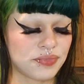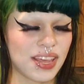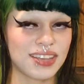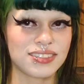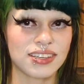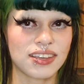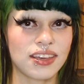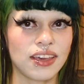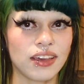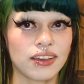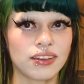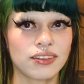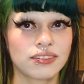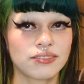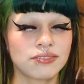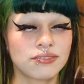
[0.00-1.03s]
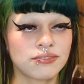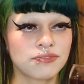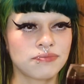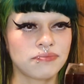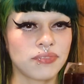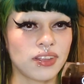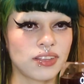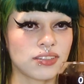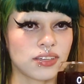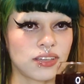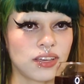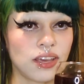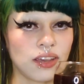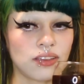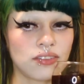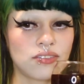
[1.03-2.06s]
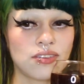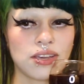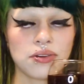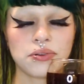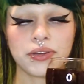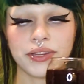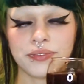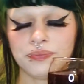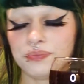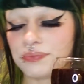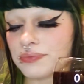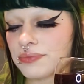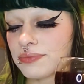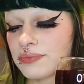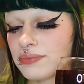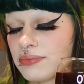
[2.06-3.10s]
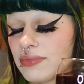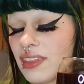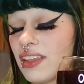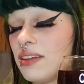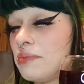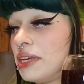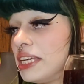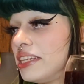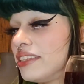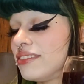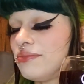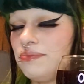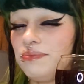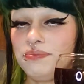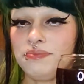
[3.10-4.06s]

Has a kick. There's a kick to it. I mean,